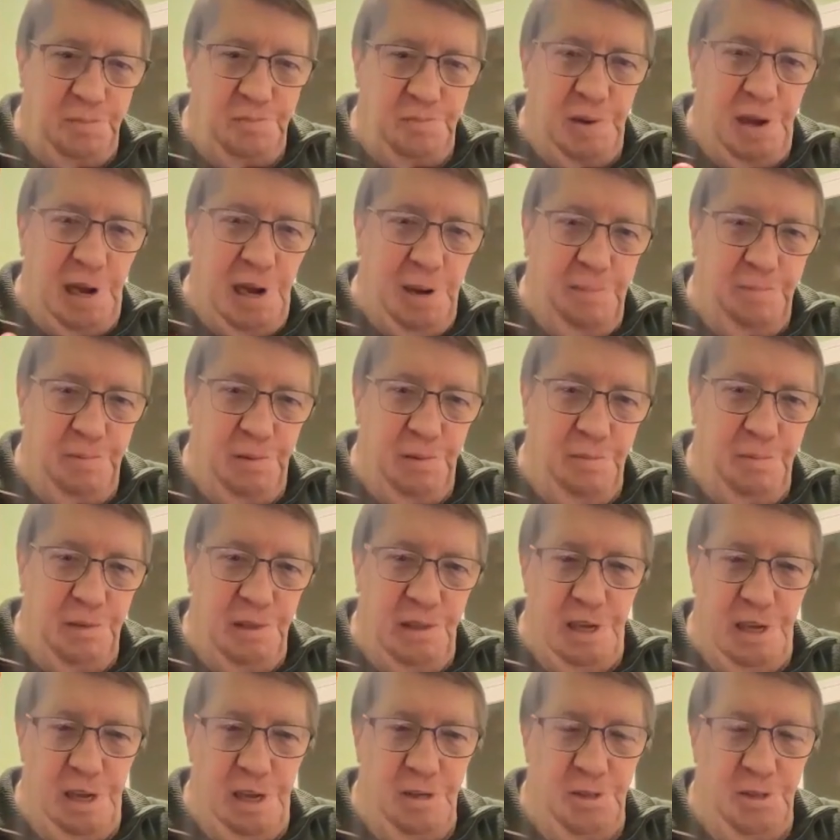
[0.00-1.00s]
popular
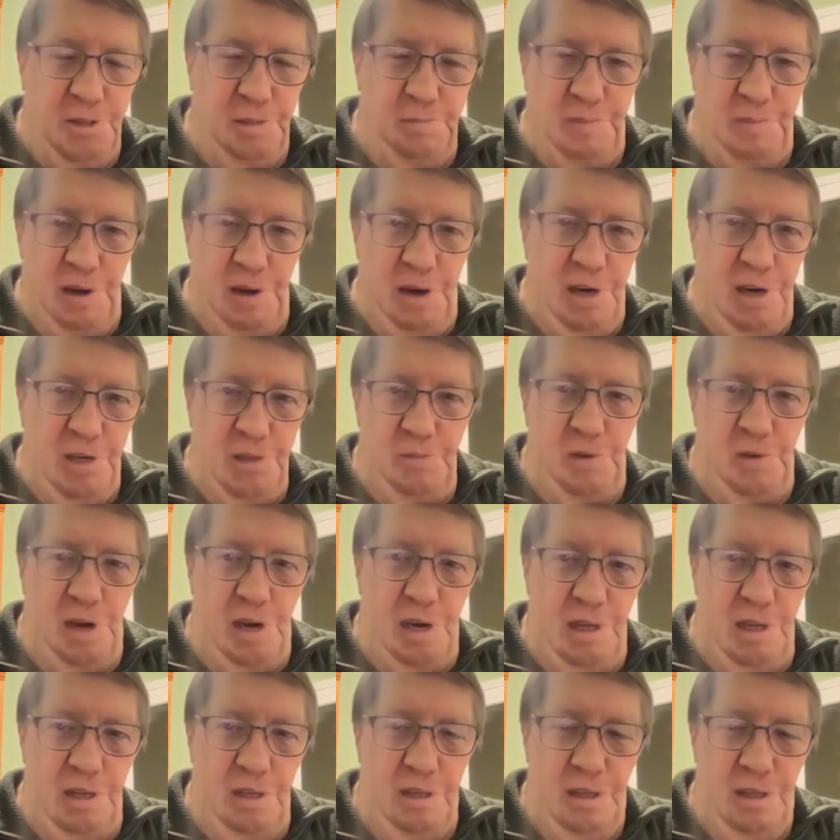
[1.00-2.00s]
because the parents
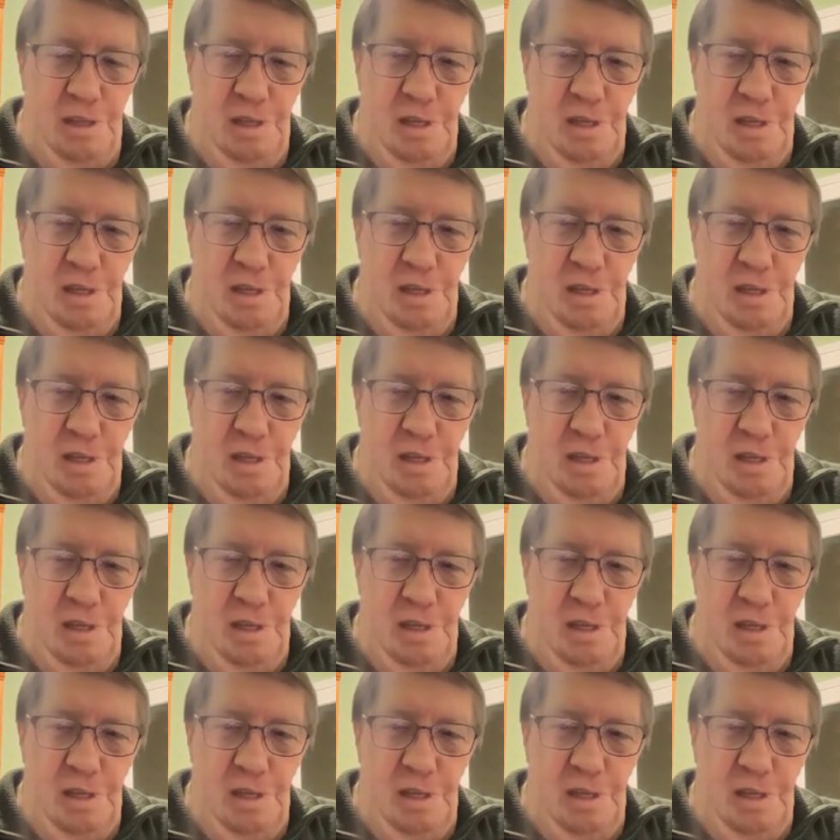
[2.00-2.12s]
want